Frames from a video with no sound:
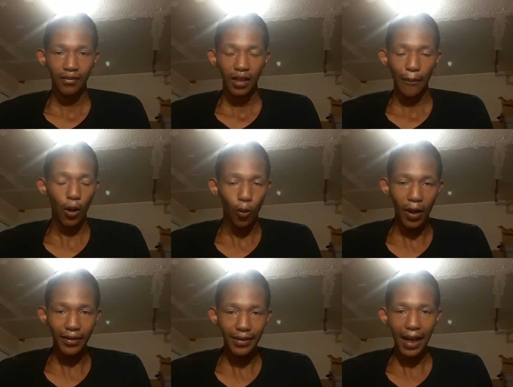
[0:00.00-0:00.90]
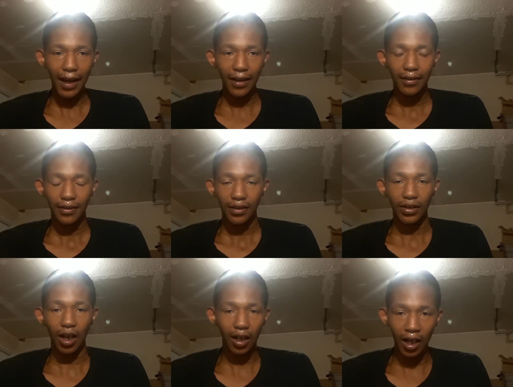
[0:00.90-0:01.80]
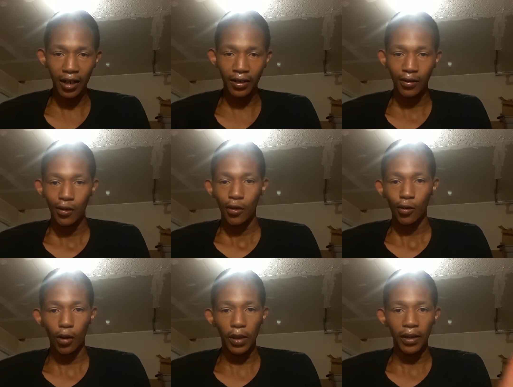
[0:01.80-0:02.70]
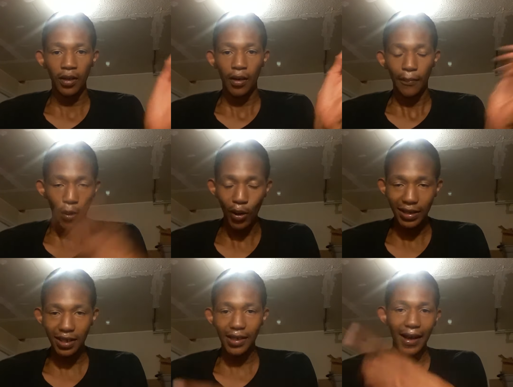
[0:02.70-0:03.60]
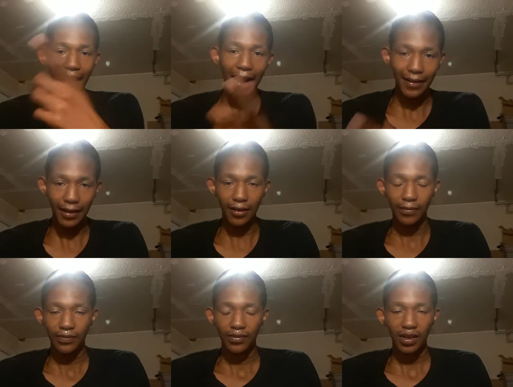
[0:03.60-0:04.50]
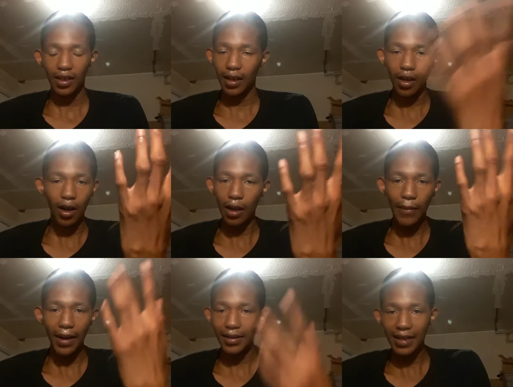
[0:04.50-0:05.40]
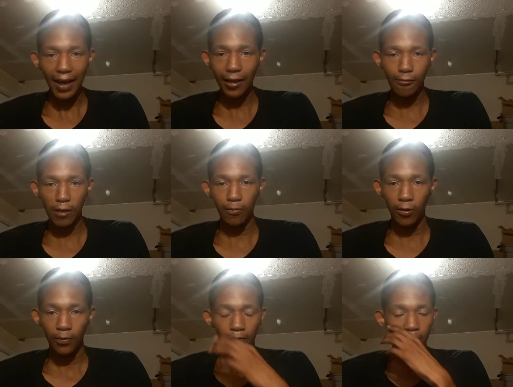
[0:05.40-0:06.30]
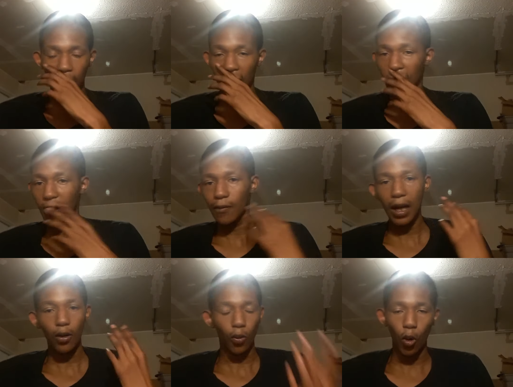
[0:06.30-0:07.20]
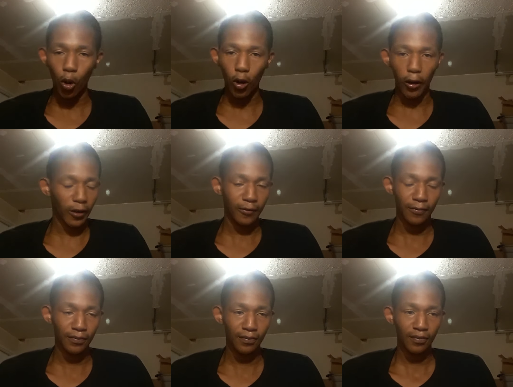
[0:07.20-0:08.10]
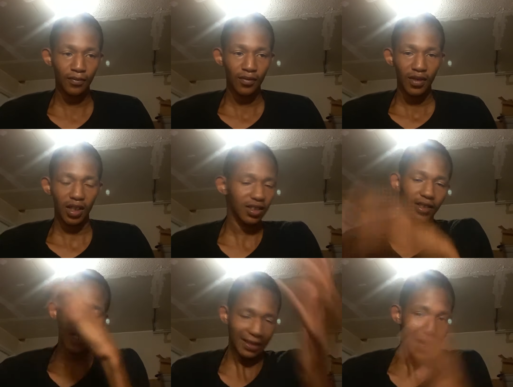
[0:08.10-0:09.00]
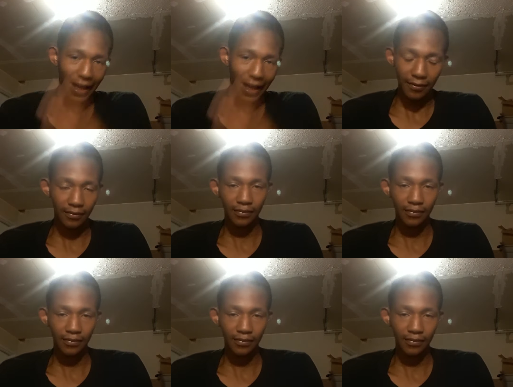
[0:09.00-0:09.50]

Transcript: But one day, the gun will be pointed at them. Because they're all about attacking people. They're all about war and just attacking.